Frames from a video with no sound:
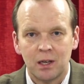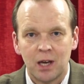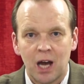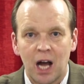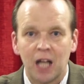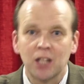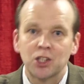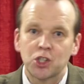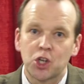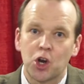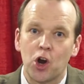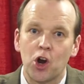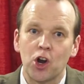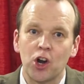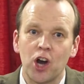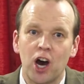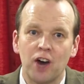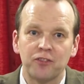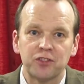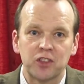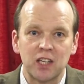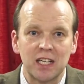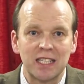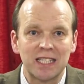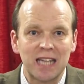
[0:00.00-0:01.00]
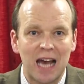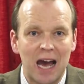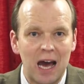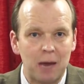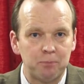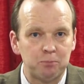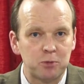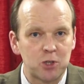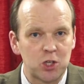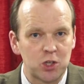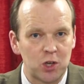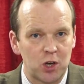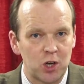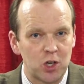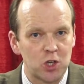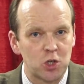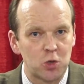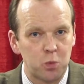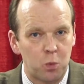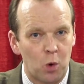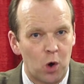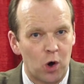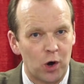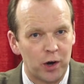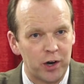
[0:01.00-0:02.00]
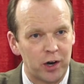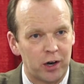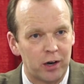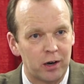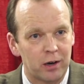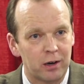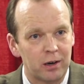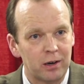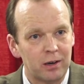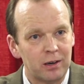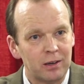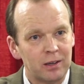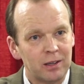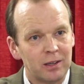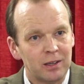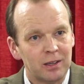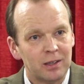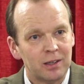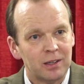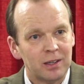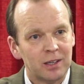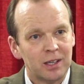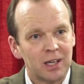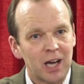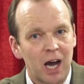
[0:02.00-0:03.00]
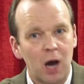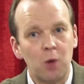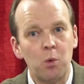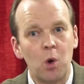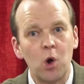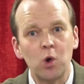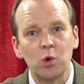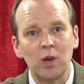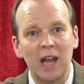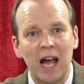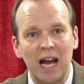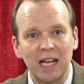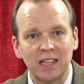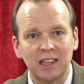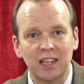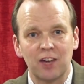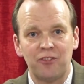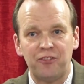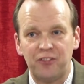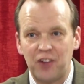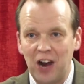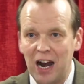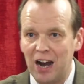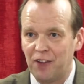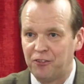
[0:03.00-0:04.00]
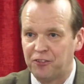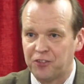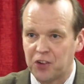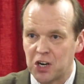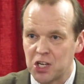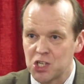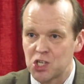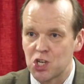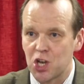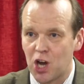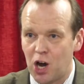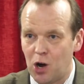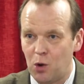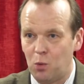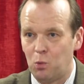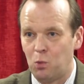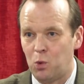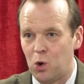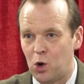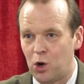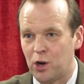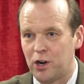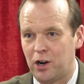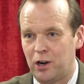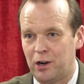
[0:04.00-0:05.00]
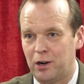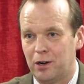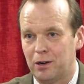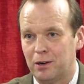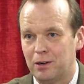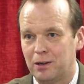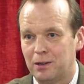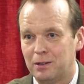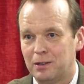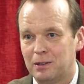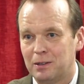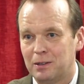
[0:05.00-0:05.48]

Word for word: I'll turn off the taps on his water. I won't light the fire for his hot water.